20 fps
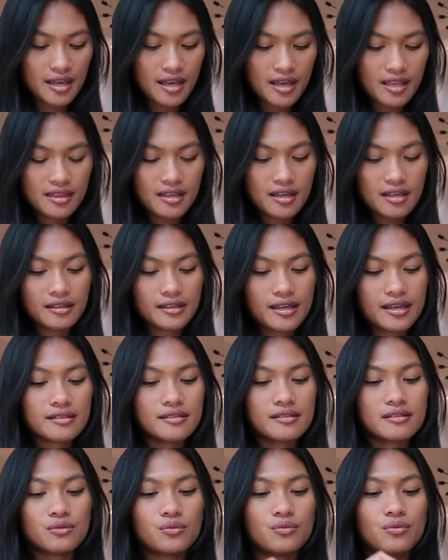And then
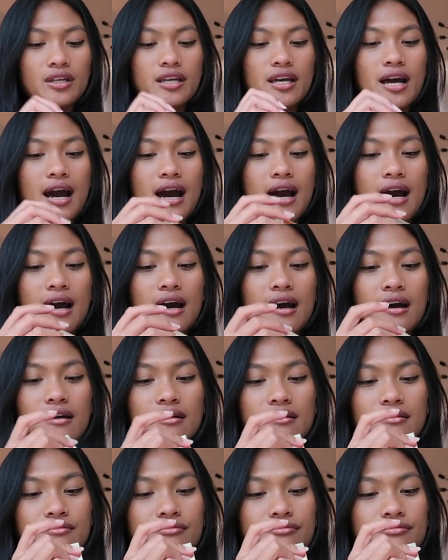next we
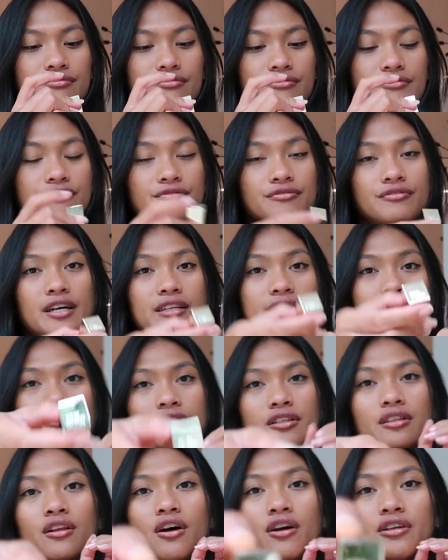have
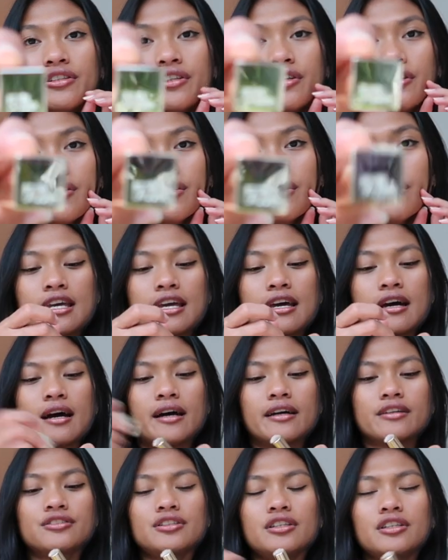Estee Lauder.
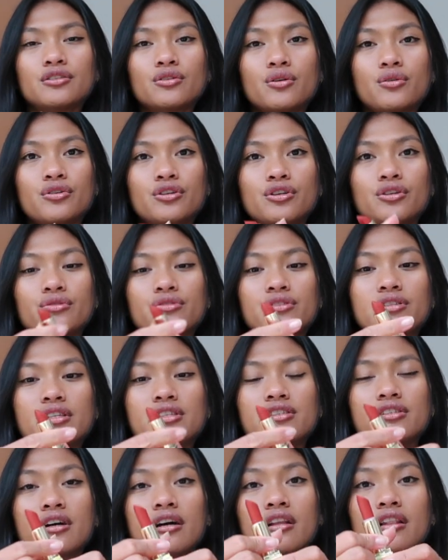I actually don't use
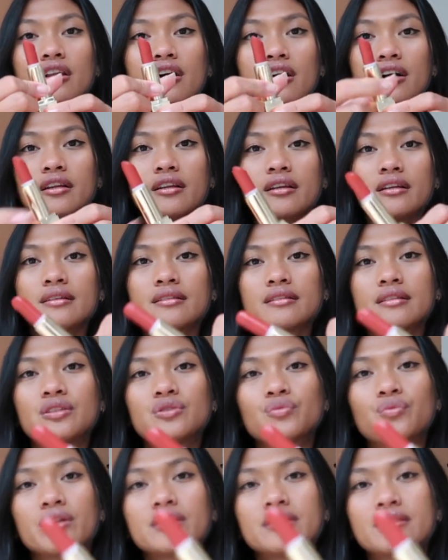this a lot.
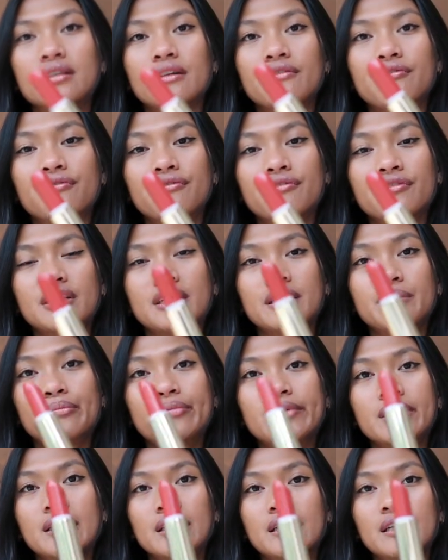This was a
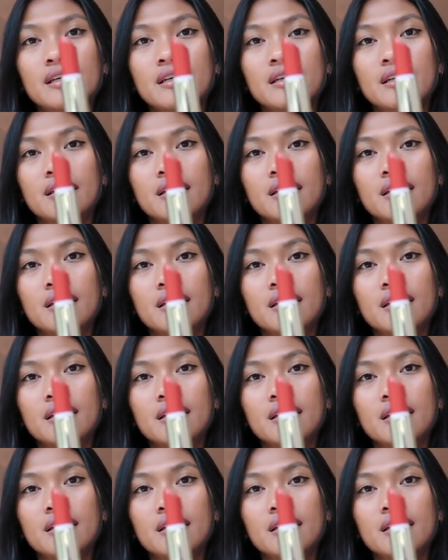freebie.